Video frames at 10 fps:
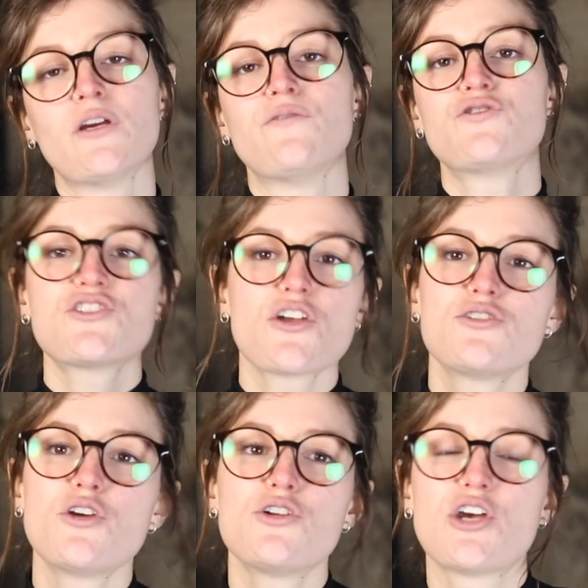or you've just
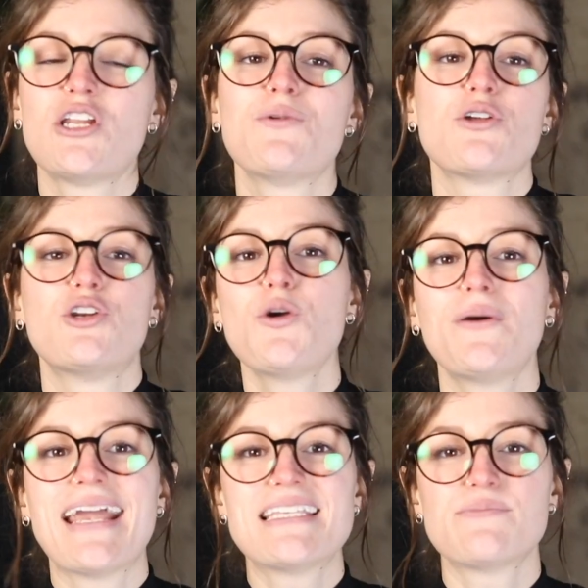started your journey with your new
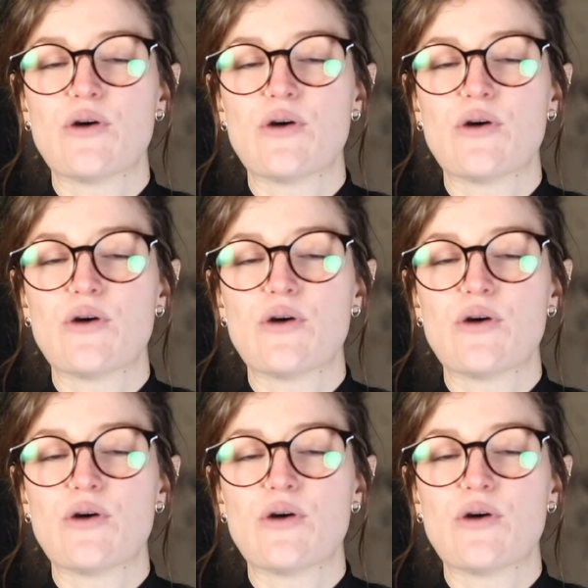Akita